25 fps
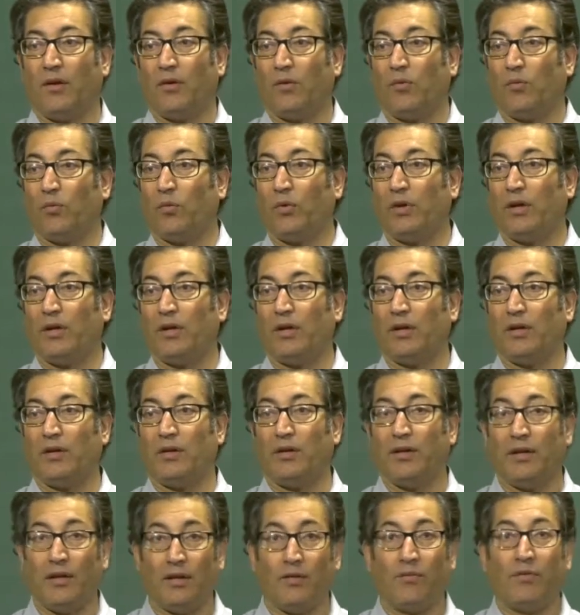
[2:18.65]
we
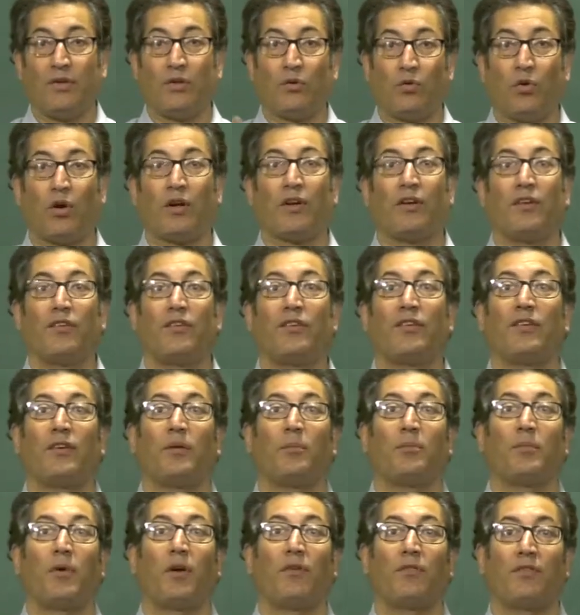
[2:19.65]
deal with coordination
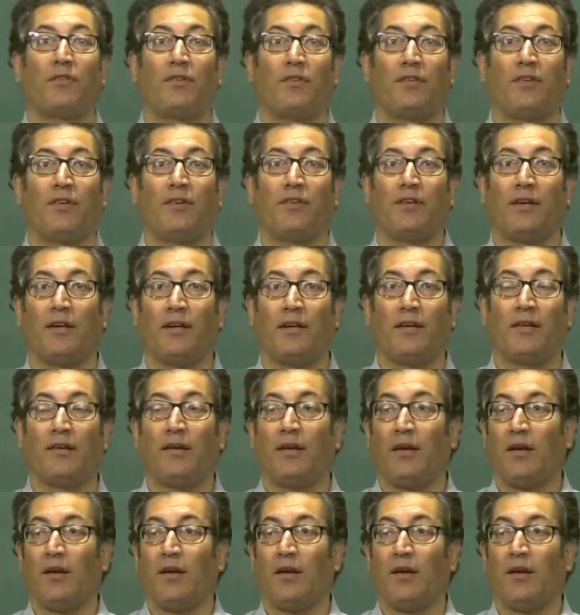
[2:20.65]
compounds in detail.